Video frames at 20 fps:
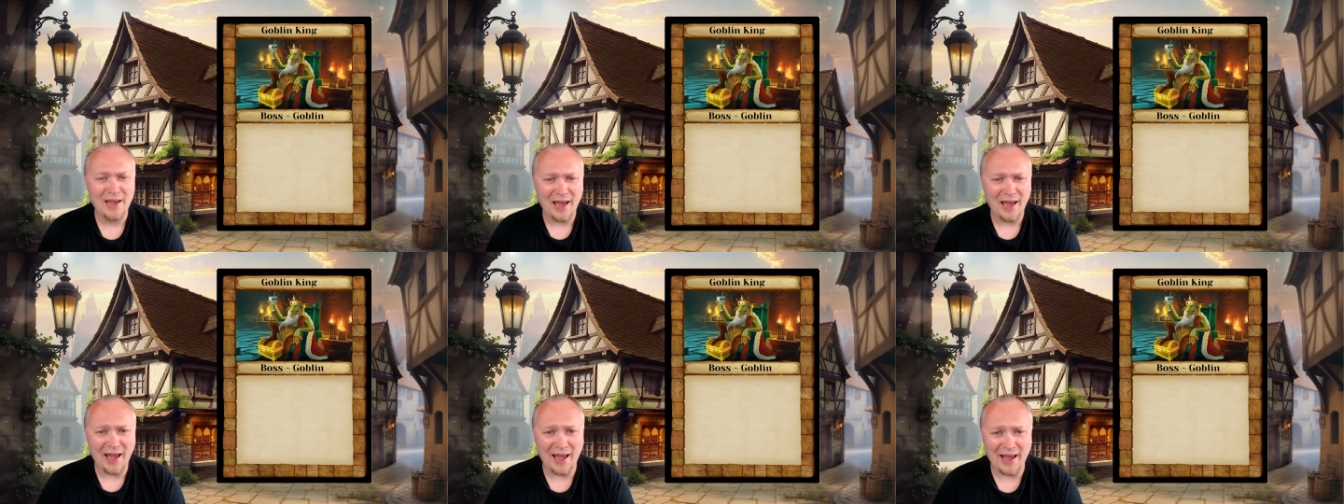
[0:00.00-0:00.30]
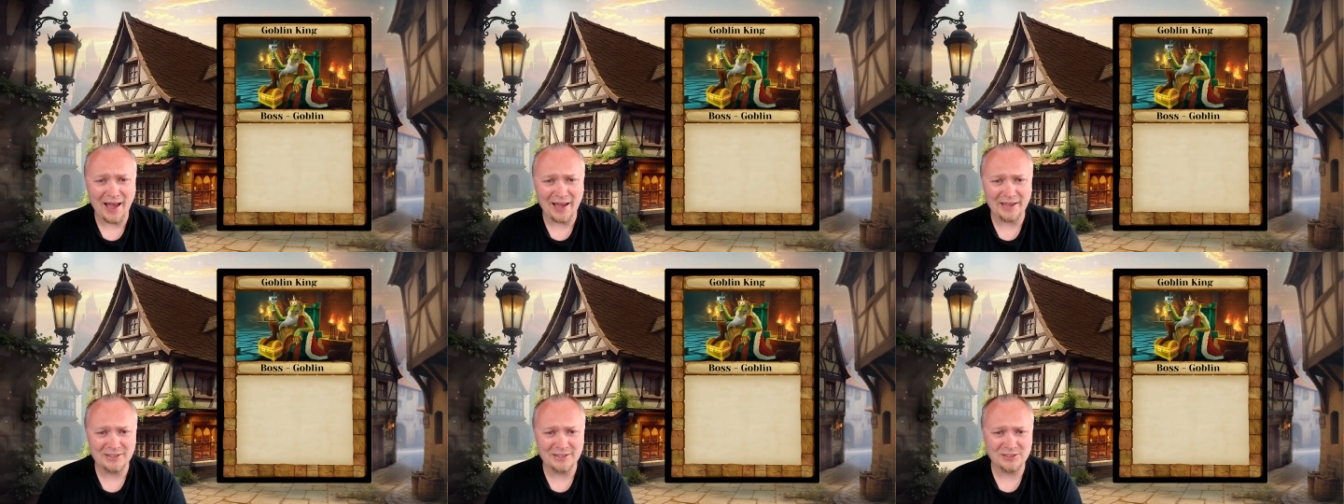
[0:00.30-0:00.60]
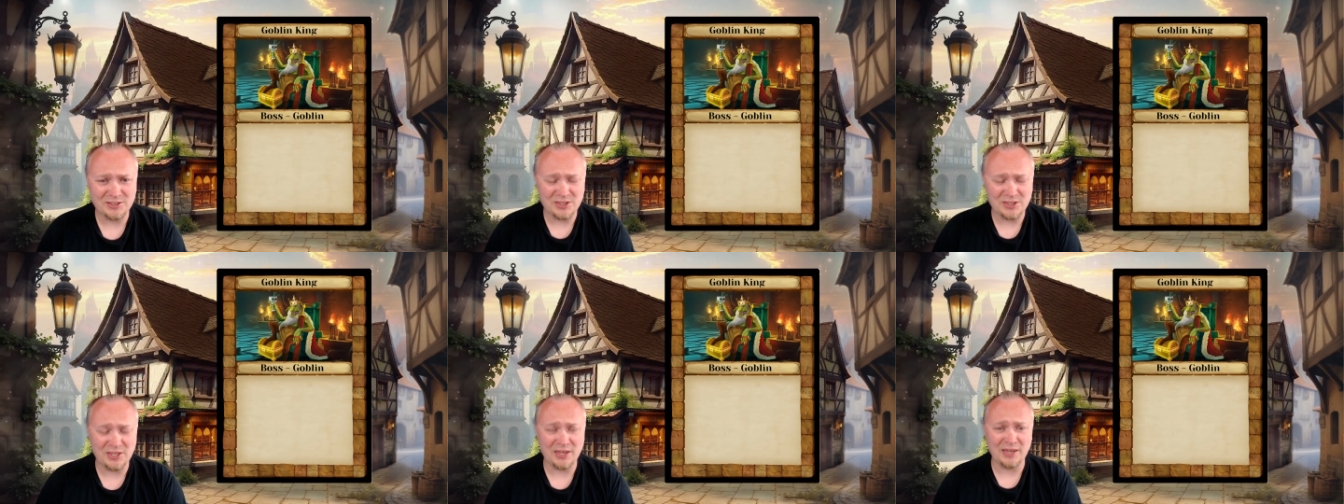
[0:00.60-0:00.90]
As
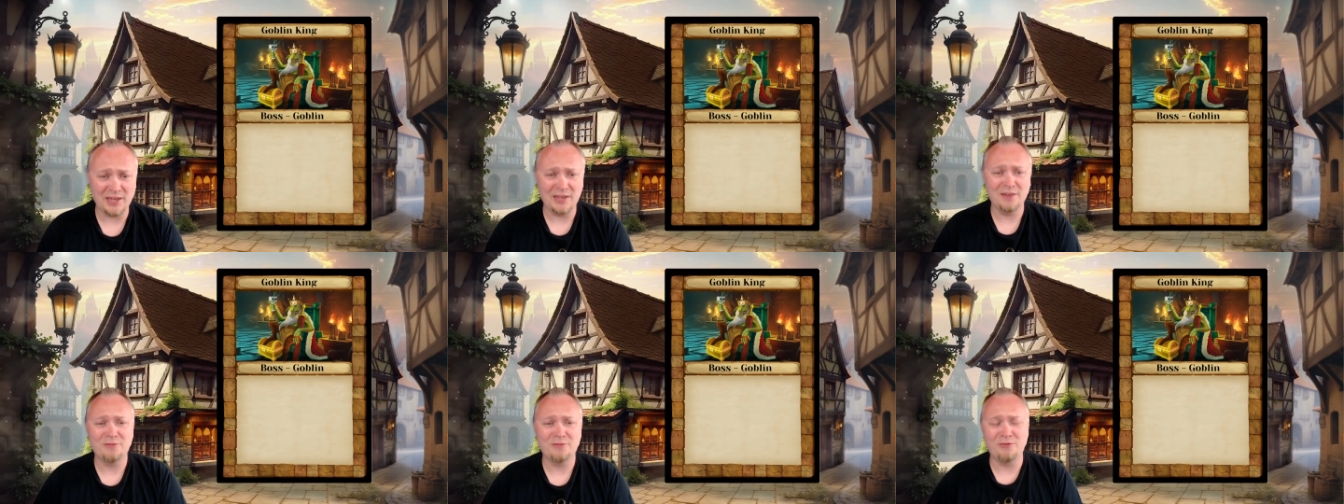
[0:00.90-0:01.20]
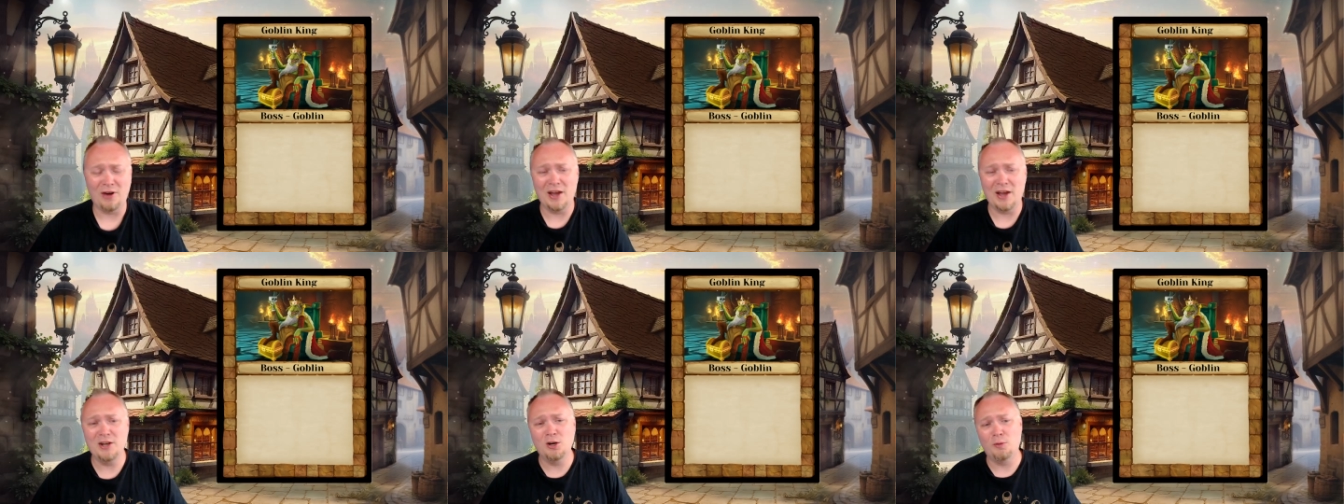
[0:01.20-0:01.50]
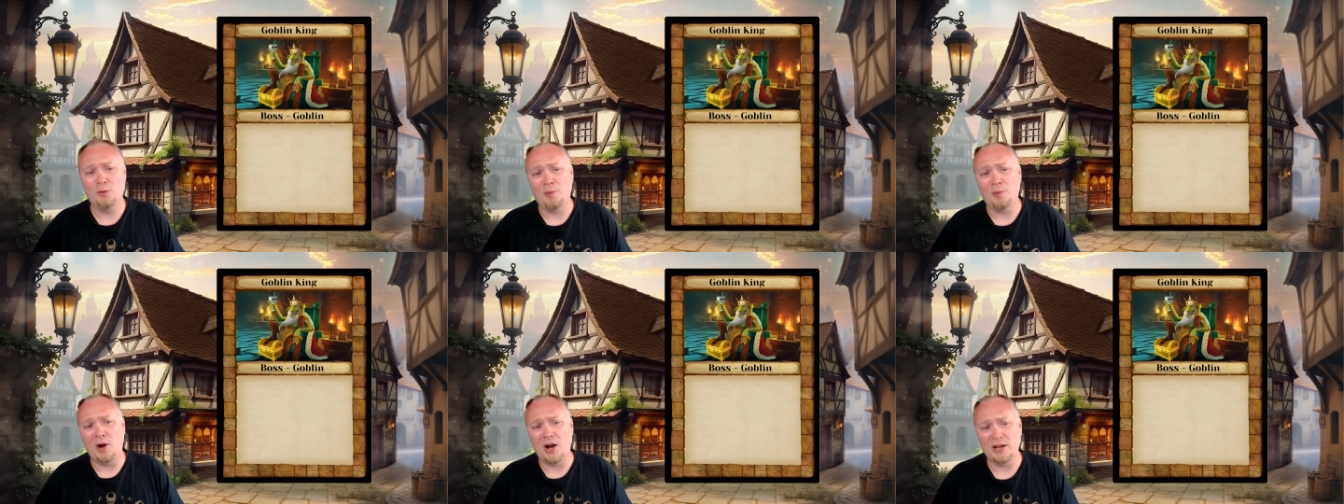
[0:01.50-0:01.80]
the final
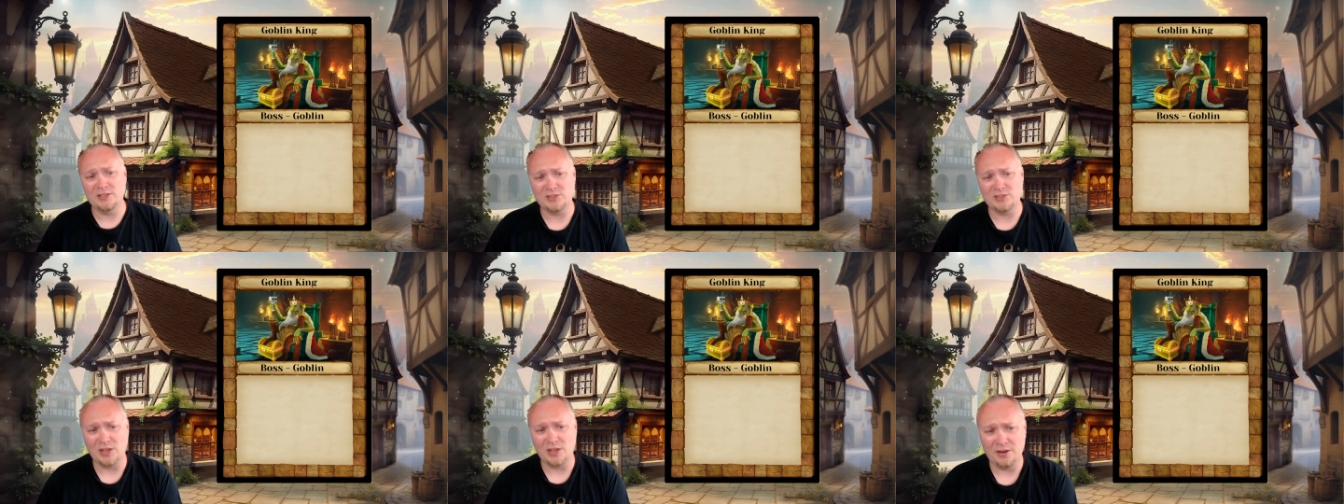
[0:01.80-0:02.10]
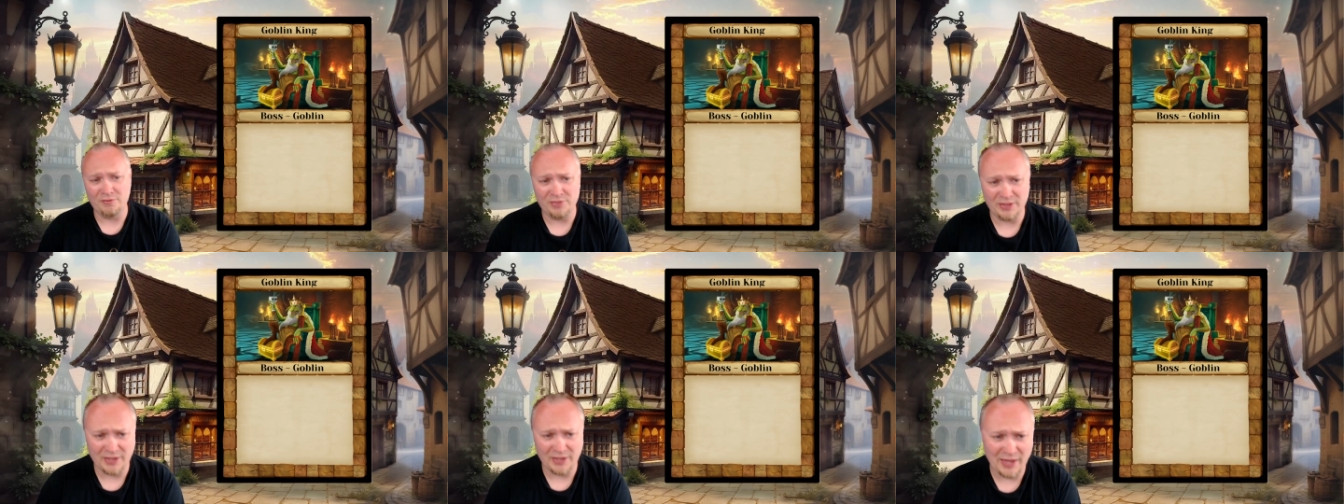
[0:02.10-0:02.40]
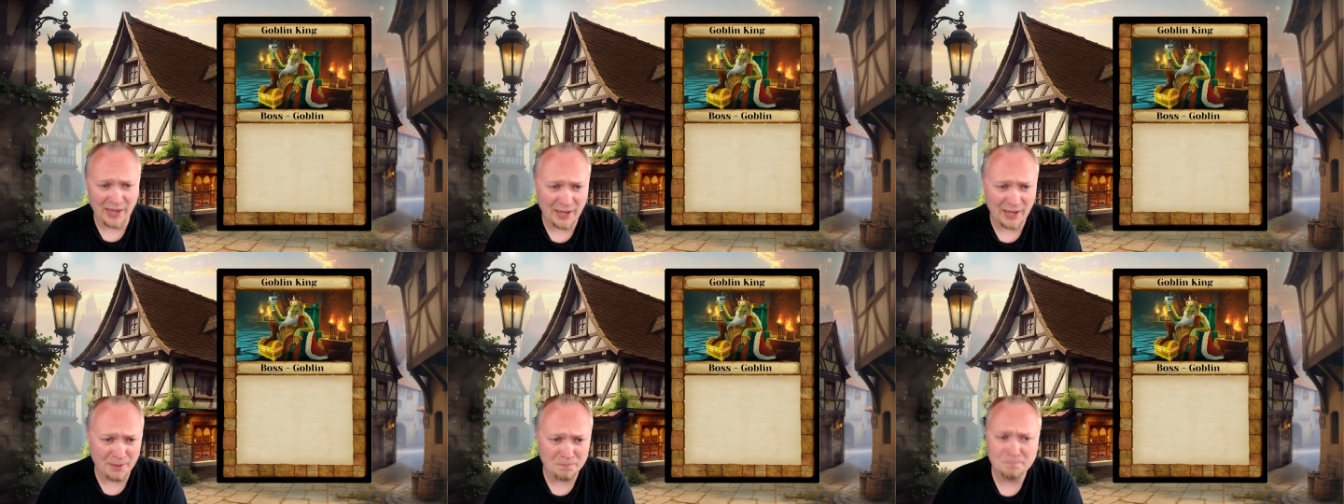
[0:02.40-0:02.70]
boss of the
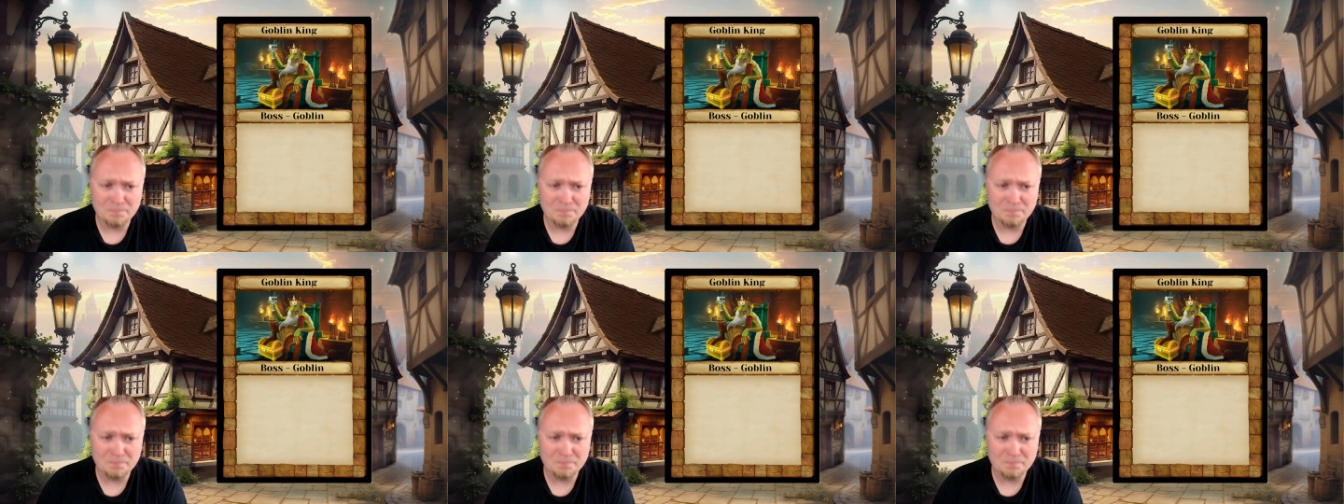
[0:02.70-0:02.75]
game,